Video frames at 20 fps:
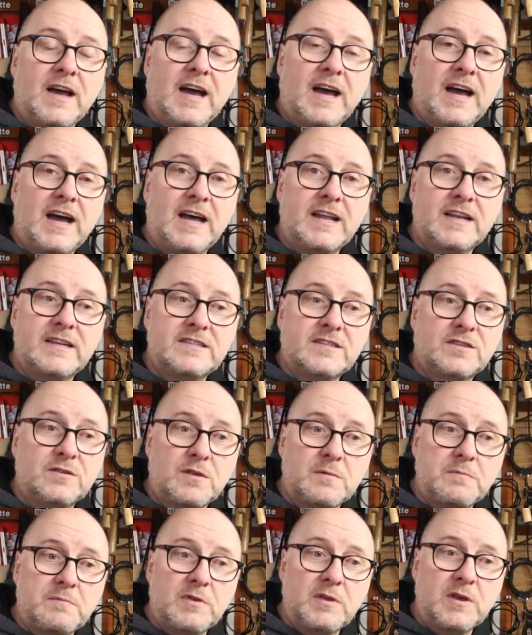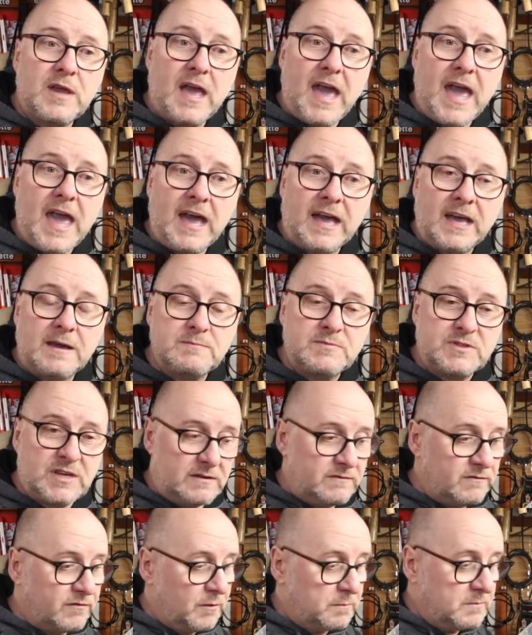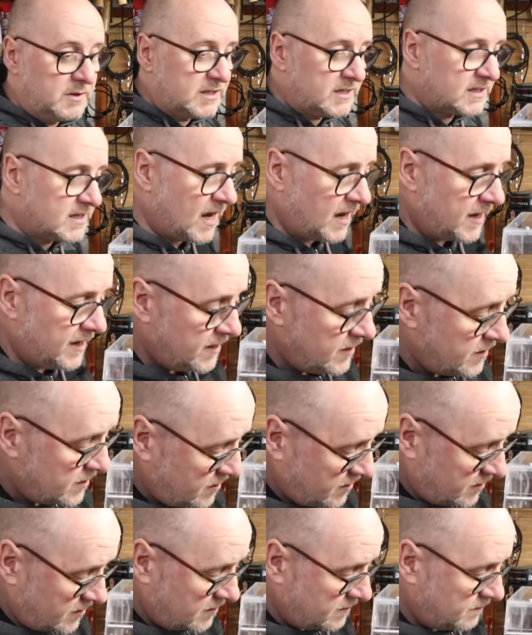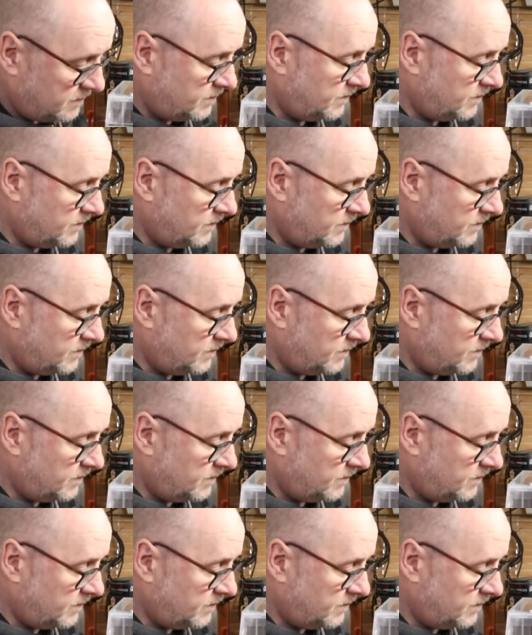and so the air comes in from the sides,